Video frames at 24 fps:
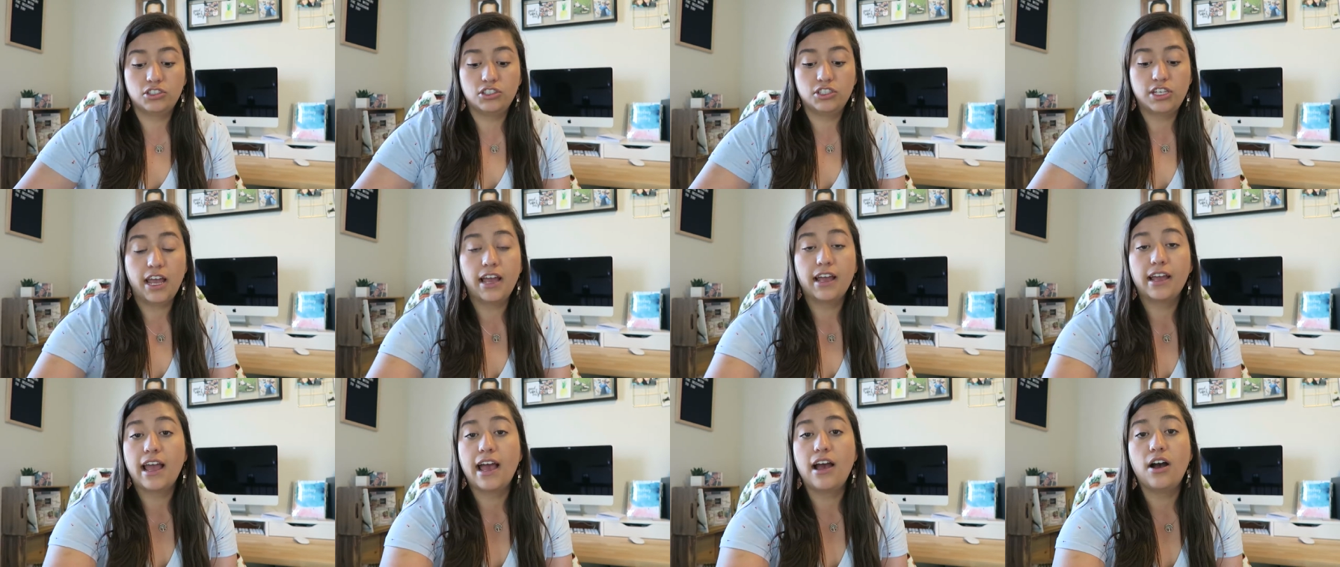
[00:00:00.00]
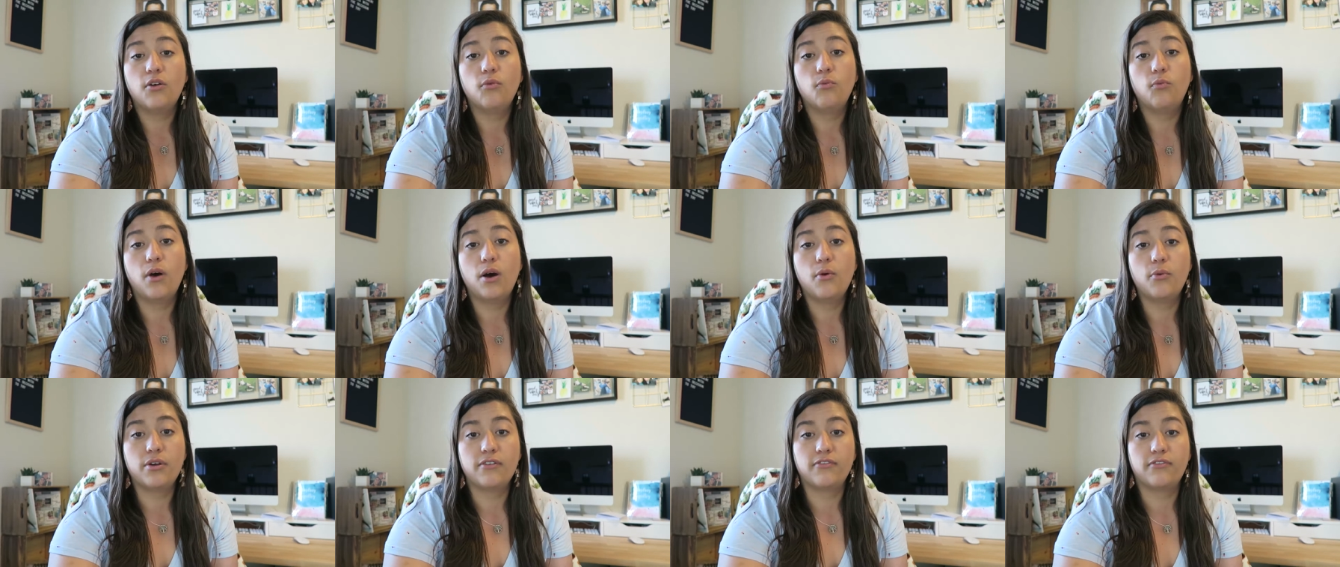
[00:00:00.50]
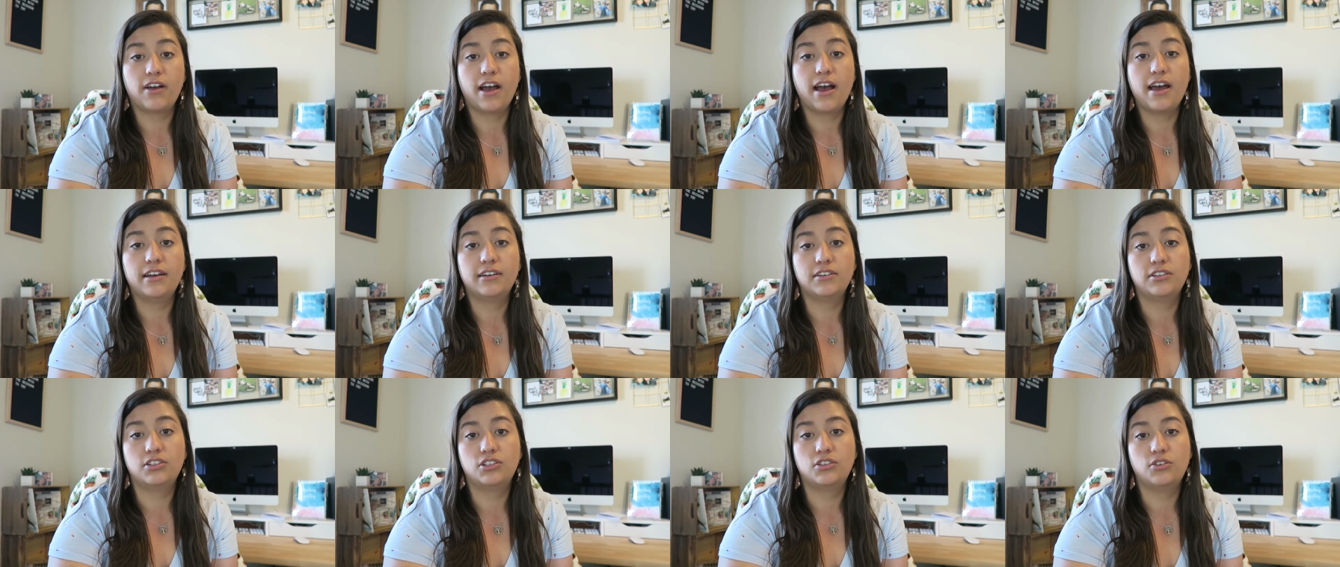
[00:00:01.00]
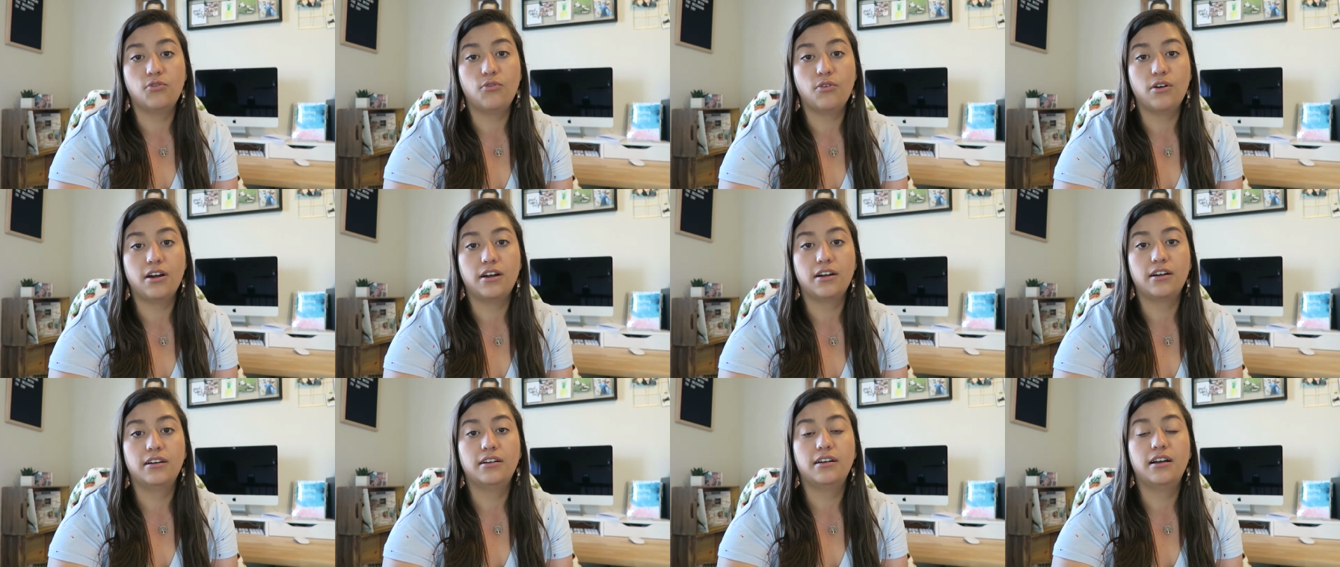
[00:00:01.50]
check out what we've got in
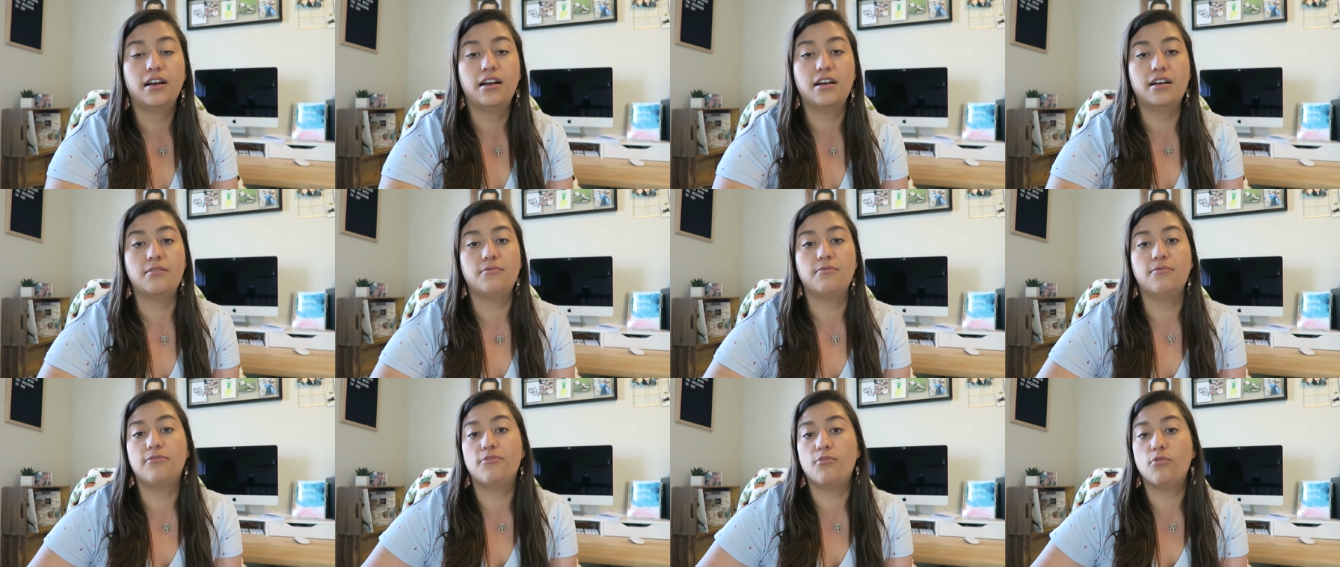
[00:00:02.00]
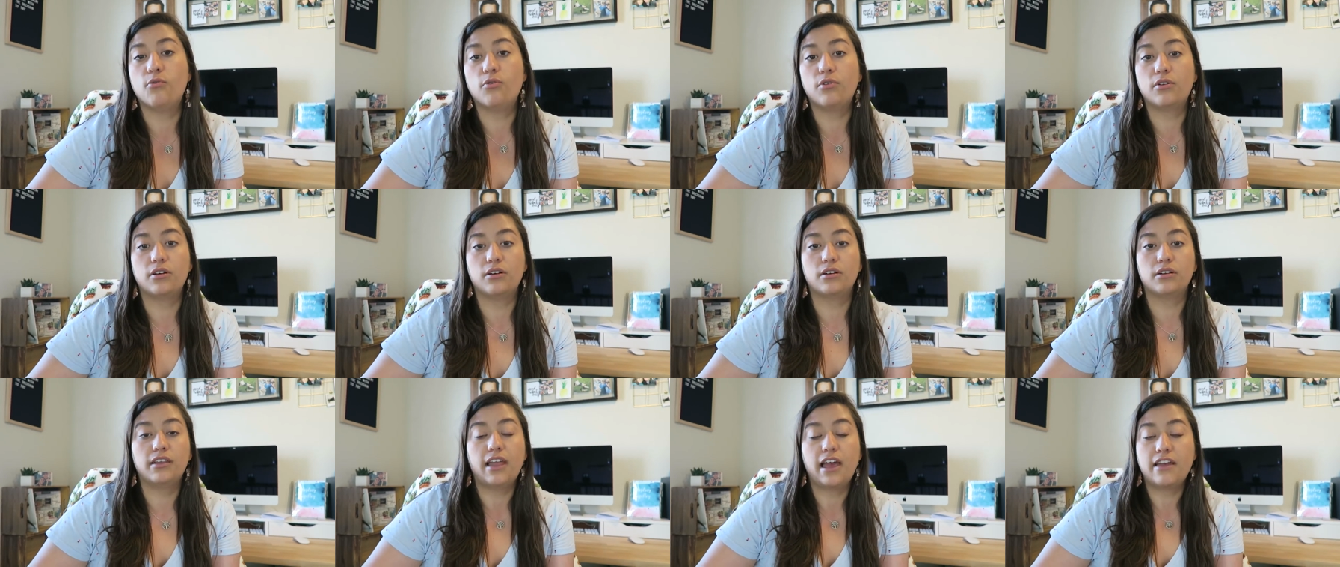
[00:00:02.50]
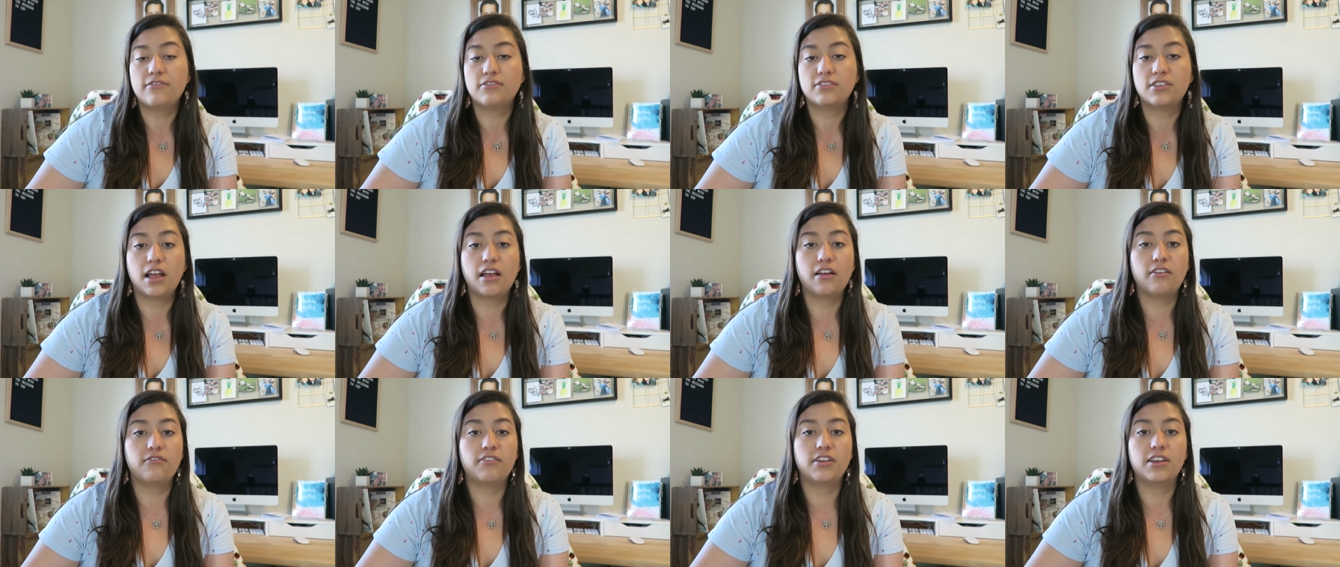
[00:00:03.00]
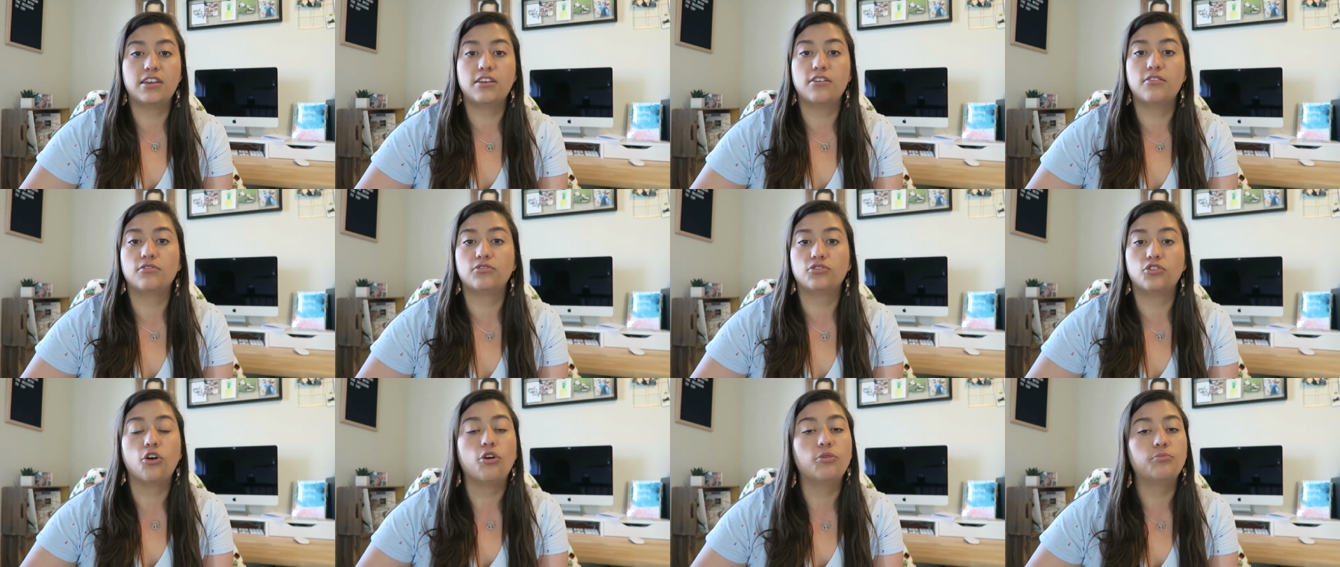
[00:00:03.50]
store um, for lifestyle
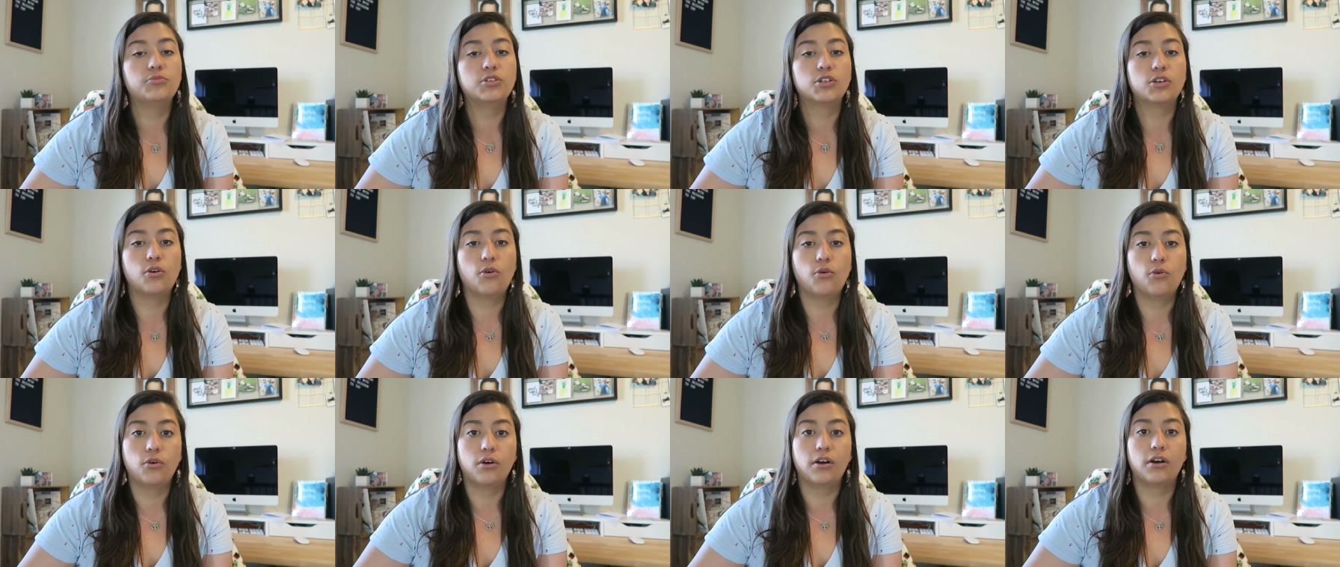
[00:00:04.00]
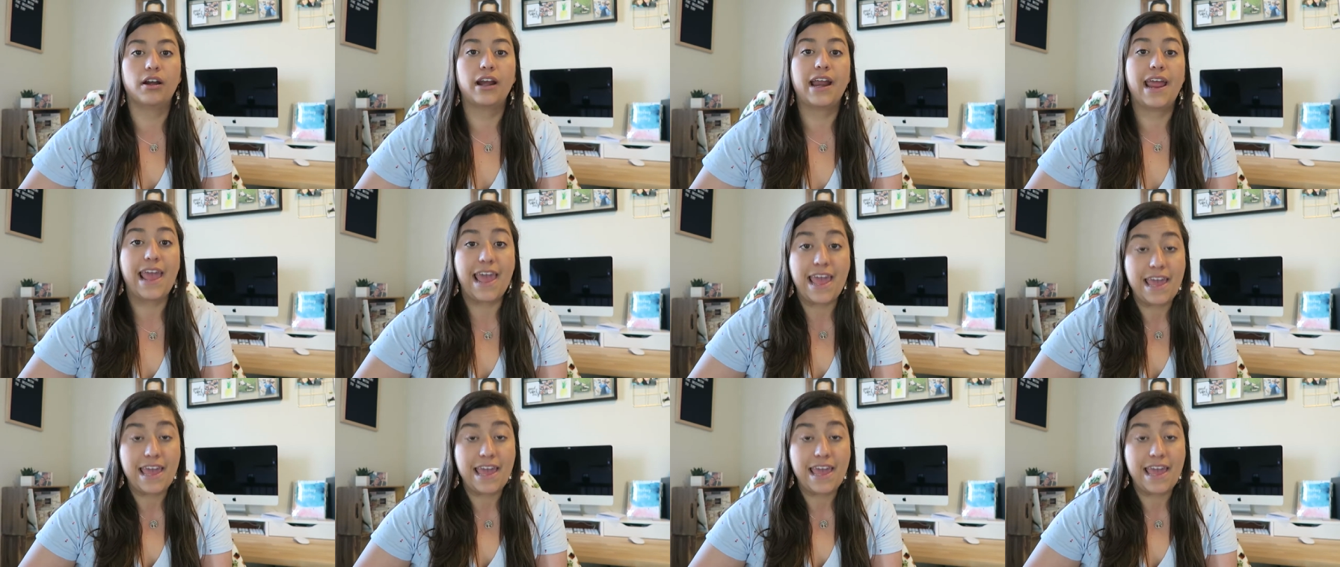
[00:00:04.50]
videos, home decor,